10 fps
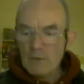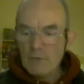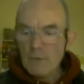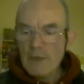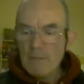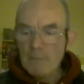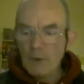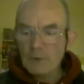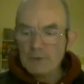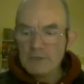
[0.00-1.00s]
Though they
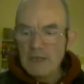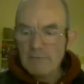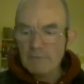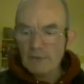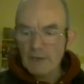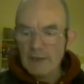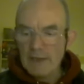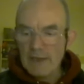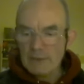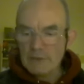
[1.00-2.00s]
plot evil
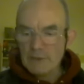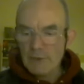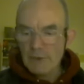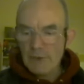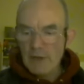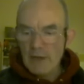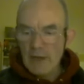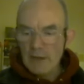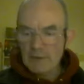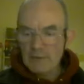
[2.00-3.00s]
against you
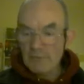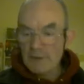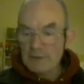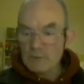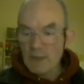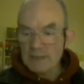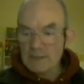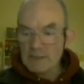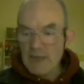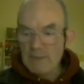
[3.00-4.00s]
and devise wicked
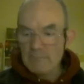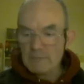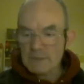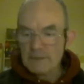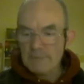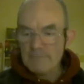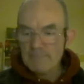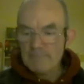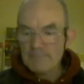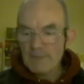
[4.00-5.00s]
schemes,
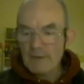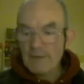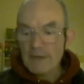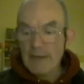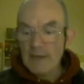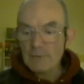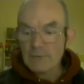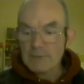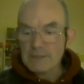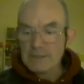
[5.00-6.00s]
they
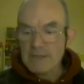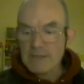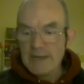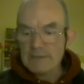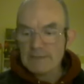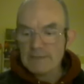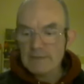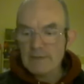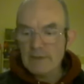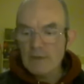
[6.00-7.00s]
cannot succeed,
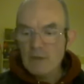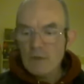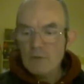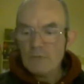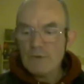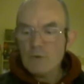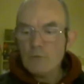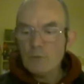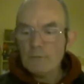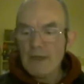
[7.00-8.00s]
for
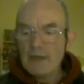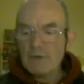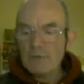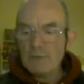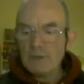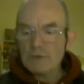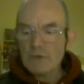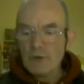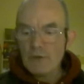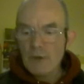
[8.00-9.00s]
you will make them
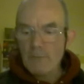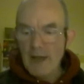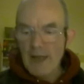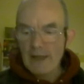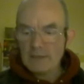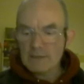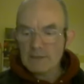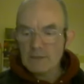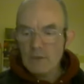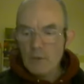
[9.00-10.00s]
turn their
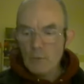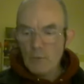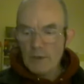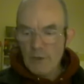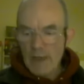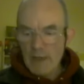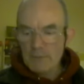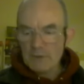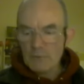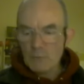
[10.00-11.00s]
backs when you
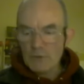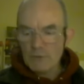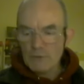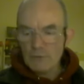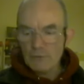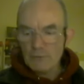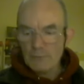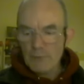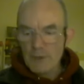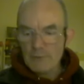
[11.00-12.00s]
aim at them with drawn
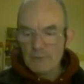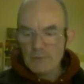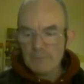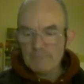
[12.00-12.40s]
bow.